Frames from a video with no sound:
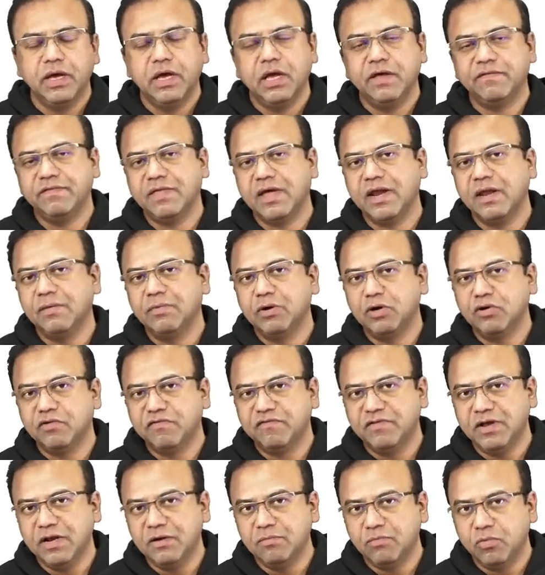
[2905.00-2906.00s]
If they're able to
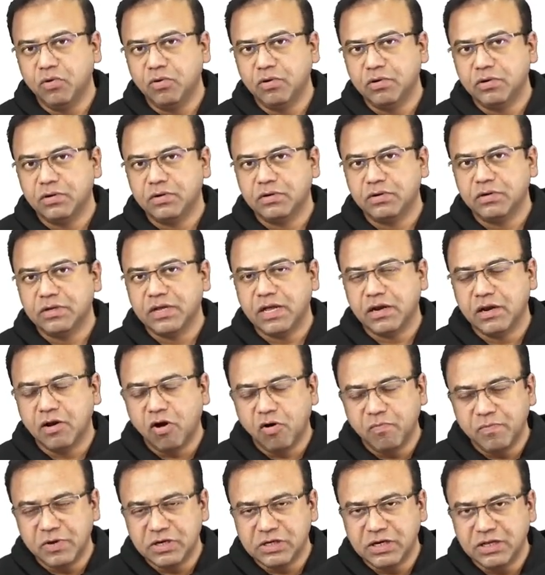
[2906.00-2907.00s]
fill more, then
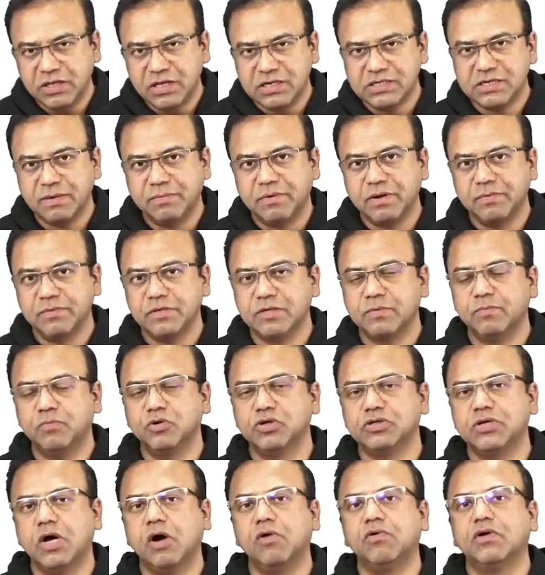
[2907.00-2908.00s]
obviously the septum is
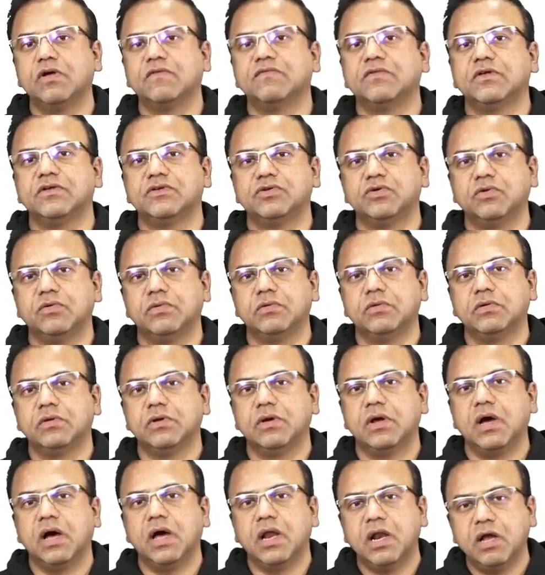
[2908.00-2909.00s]
pushed out of the zone,
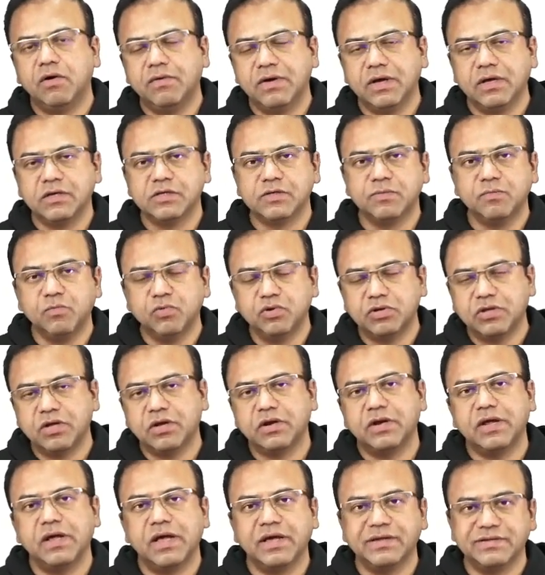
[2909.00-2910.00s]
allowing
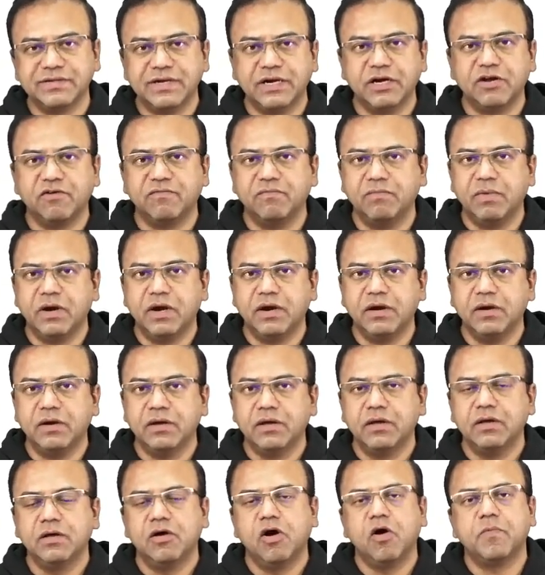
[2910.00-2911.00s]
smoother exit of blood
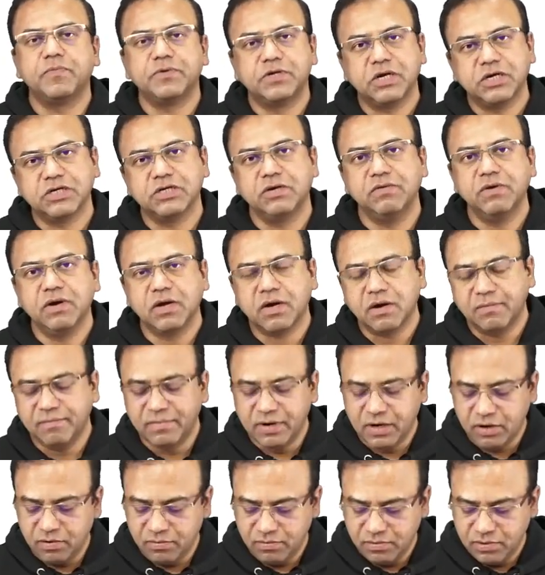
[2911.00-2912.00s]
obstruction will come
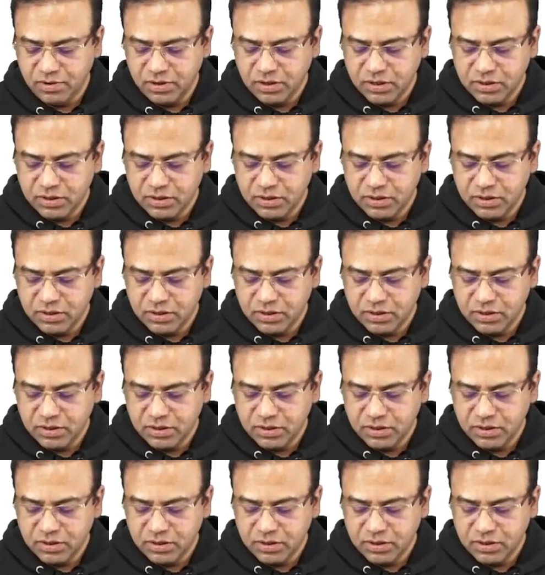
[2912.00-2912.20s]
down.